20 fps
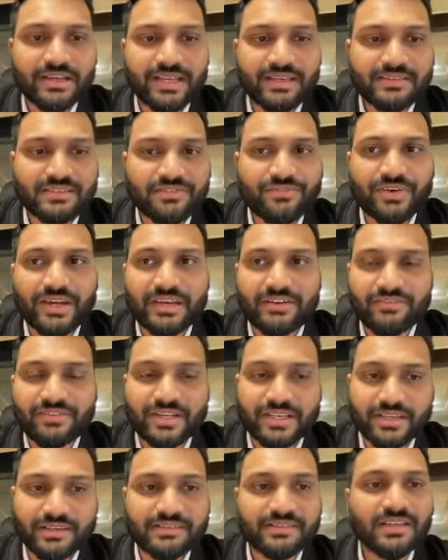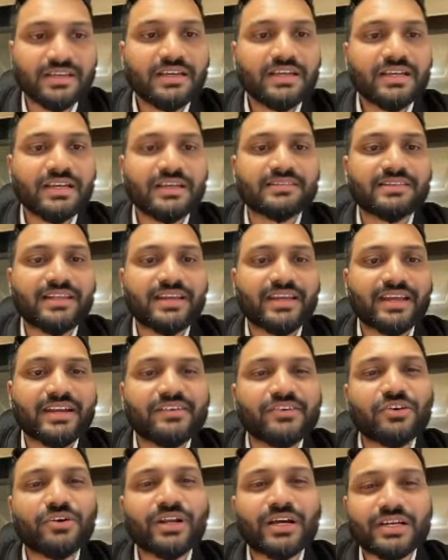next 5 days is like
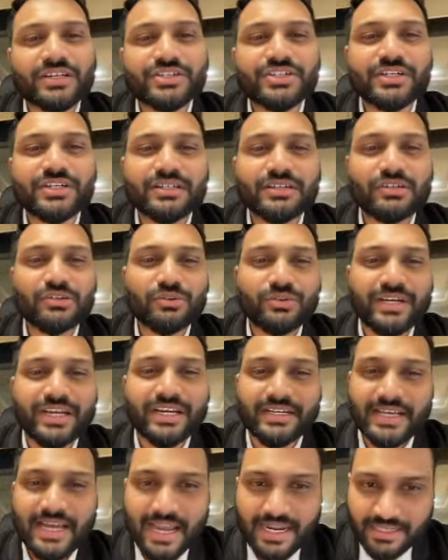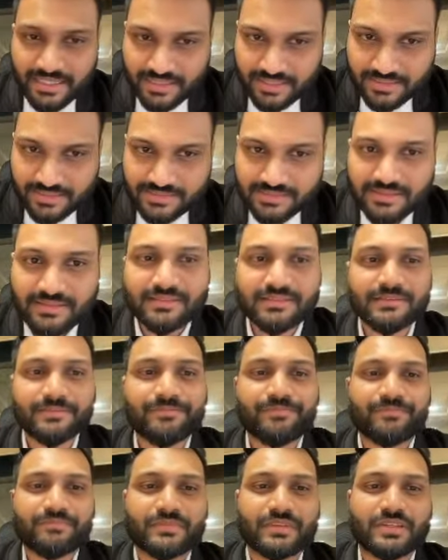introduction to data analysis.
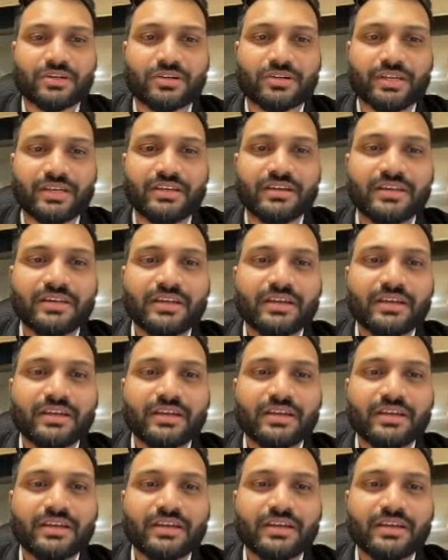Okay.